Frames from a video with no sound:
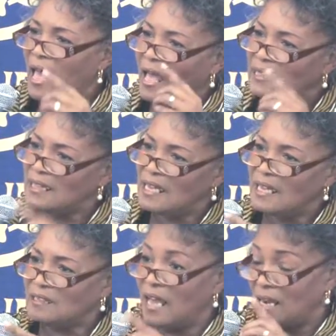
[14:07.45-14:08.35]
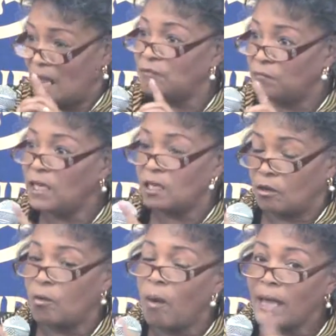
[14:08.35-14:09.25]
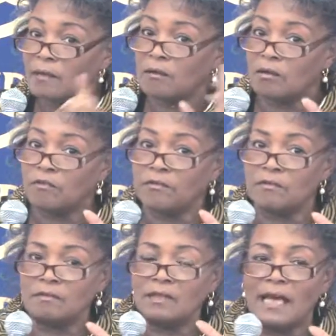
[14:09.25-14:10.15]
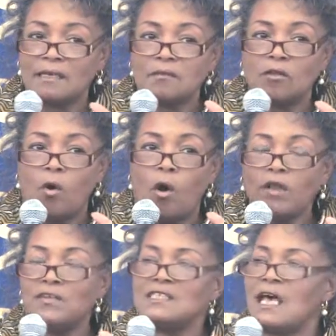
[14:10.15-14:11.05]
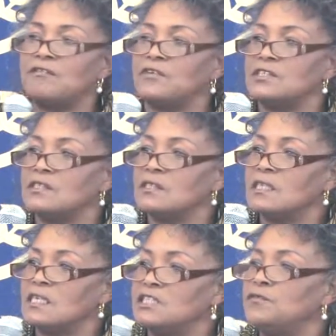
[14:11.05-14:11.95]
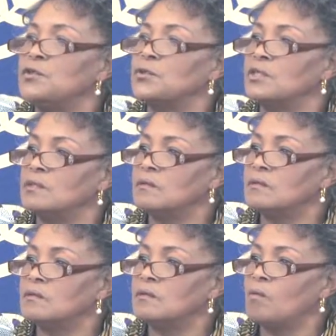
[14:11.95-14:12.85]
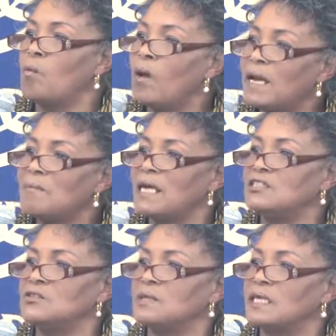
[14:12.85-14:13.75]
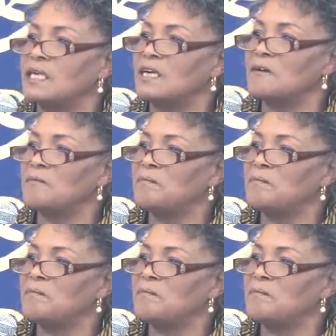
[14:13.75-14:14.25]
And then, and feeling quite like all of this effort is futile. What am I doing here?